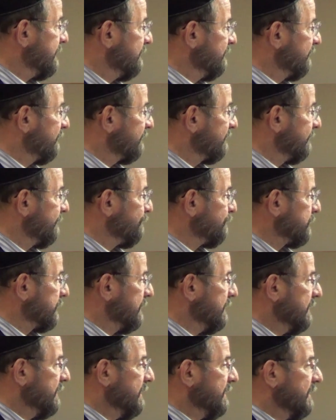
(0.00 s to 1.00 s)
is,
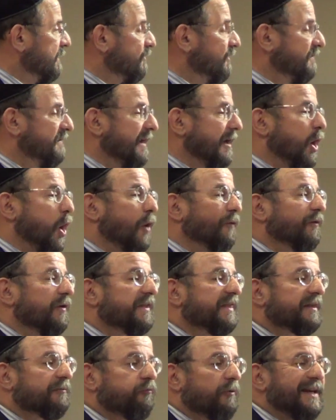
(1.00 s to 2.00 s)
she said over
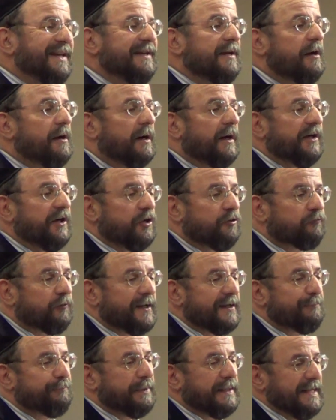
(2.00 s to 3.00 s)

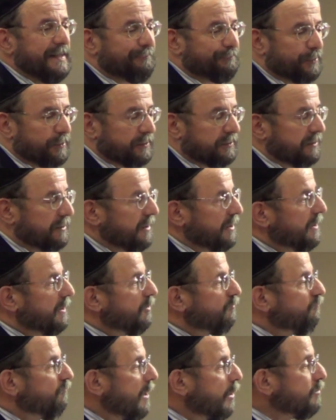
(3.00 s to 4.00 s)
300 people
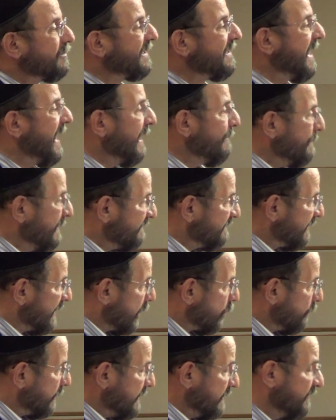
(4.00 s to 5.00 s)
wrote
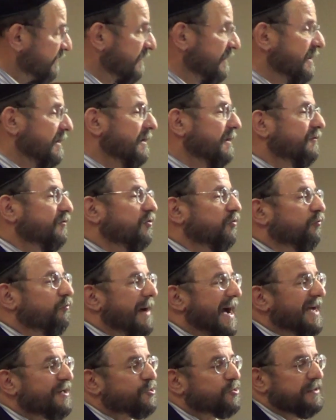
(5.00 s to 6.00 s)
commentaries to
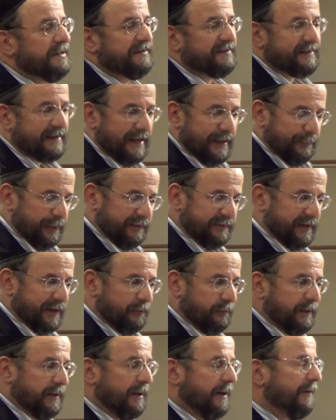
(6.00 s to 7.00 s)
Rashi's
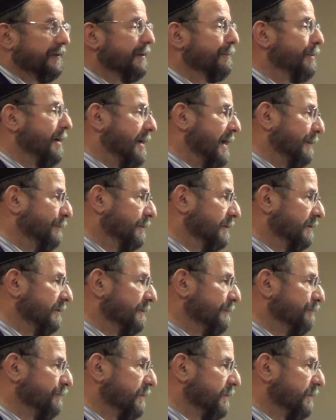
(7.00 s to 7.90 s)
commentary on the Bible.